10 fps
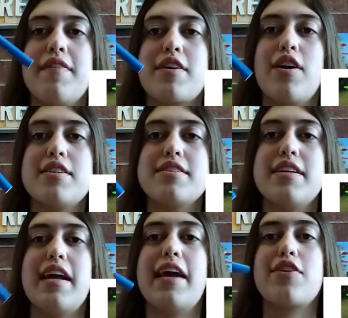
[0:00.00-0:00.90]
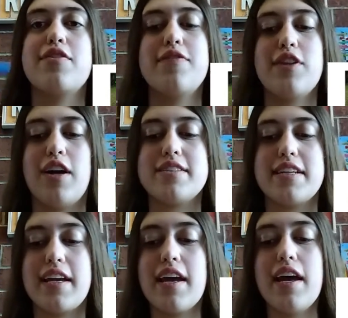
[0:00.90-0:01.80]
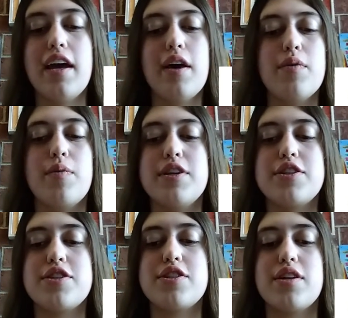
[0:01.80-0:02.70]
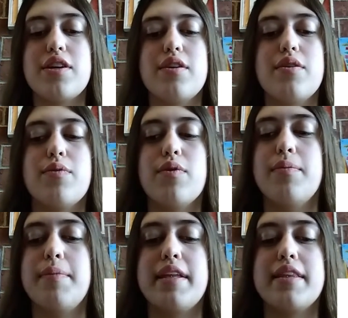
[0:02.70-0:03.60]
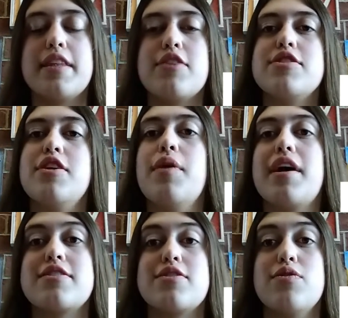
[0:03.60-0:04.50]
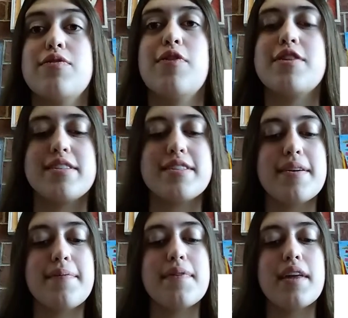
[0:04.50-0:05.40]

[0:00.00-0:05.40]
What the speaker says: have a constant angular velocity, which will mean that there's no external forces.